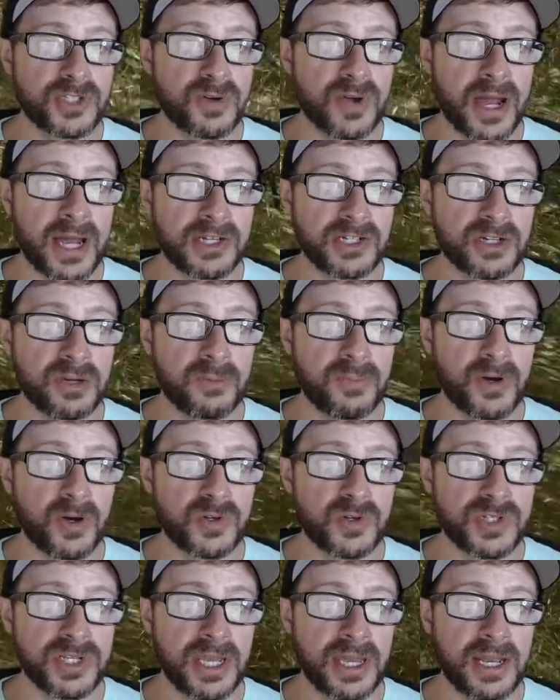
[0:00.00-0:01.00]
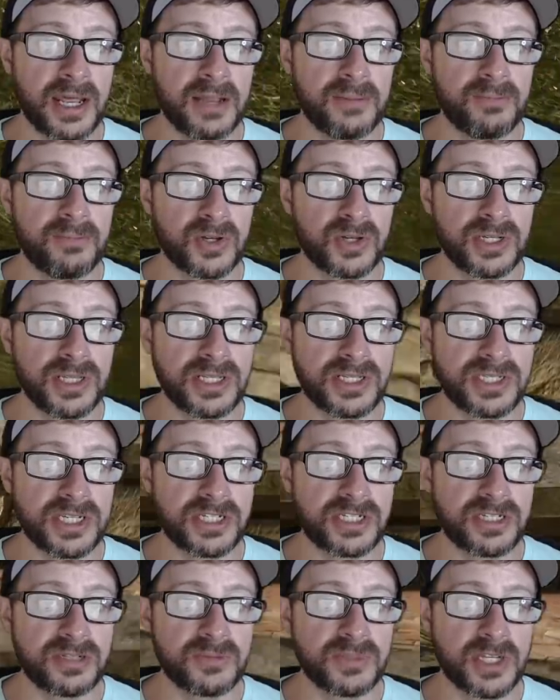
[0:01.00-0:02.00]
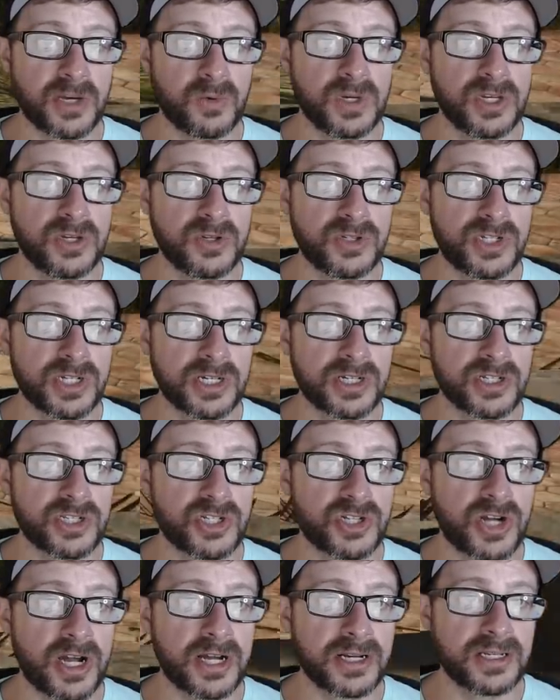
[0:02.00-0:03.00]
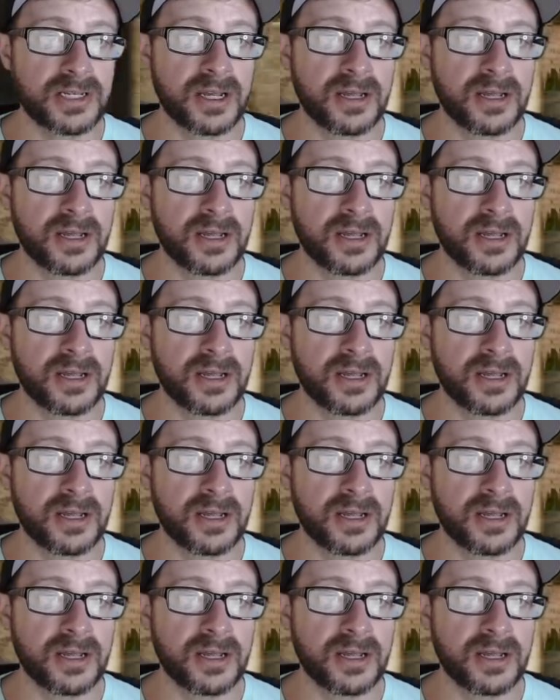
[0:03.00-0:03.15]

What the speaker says: scratch, composing it, and building the systems that we use to construct